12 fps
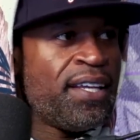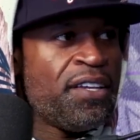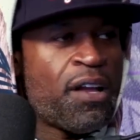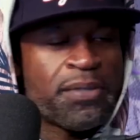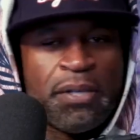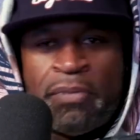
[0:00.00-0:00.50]
You
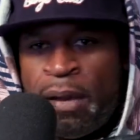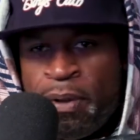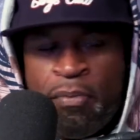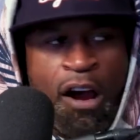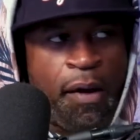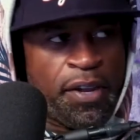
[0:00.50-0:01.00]
know what I'm saying? Maybe
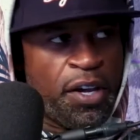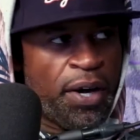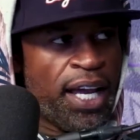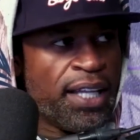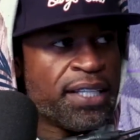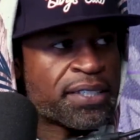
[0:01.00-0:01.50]
Mario
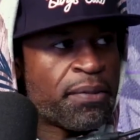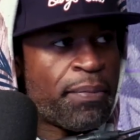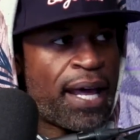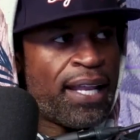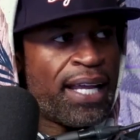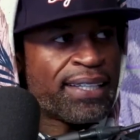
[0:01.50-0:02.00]
Elliott or
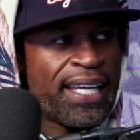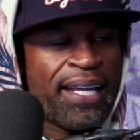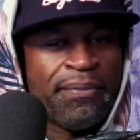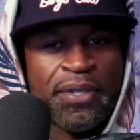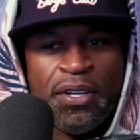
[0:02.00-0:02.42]
somebody like that.